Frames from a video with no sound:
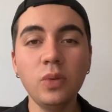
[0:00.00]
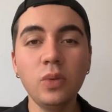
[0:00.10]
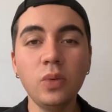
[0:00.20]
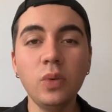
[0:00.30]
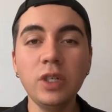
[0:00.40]

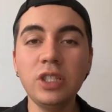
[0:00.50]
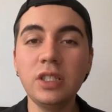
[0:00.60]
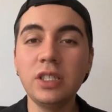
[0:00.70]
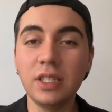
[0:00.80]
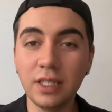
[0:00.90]

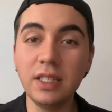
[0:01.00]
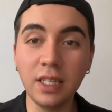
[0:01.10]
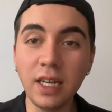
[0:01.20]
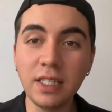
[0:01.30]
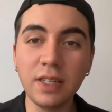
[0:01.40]
which
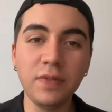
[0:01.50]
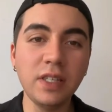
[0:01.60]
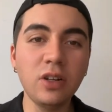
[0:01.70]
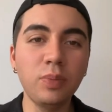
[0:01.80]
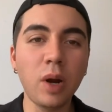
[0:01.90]
studies the
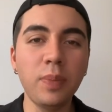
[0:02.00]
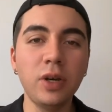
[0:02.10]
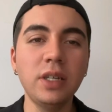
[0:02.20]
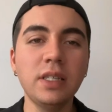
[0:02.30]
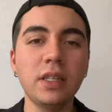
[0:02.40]
physical
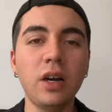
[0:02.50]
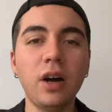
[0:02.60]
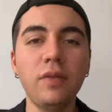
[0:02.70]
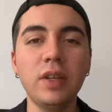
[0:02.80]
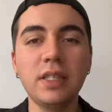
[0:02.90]
properties
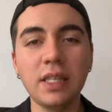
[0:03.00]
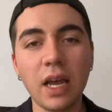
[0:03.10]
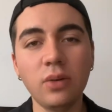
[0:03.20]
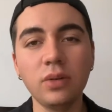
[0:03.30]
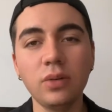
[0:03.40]
of the
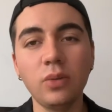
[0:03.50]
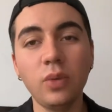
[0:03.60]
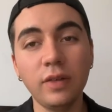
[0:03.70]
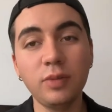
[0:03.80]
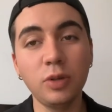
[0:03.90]
sound
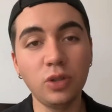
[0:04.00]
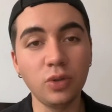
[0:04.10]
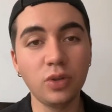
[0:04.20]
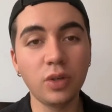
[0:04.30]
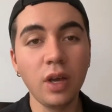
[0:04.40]
waves
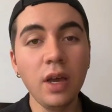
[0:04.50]
produced.